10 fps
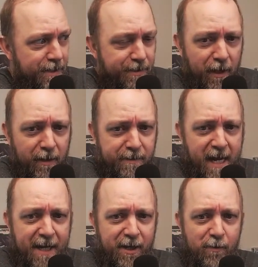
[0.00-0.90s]
to
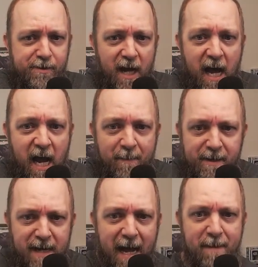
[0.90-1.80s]
take your time
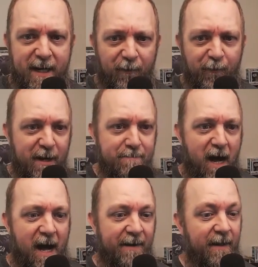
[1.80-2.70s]
and not make a free
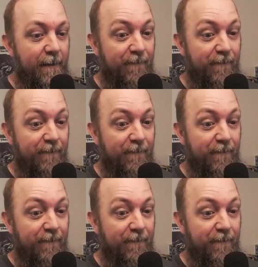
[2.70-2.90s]
mod!"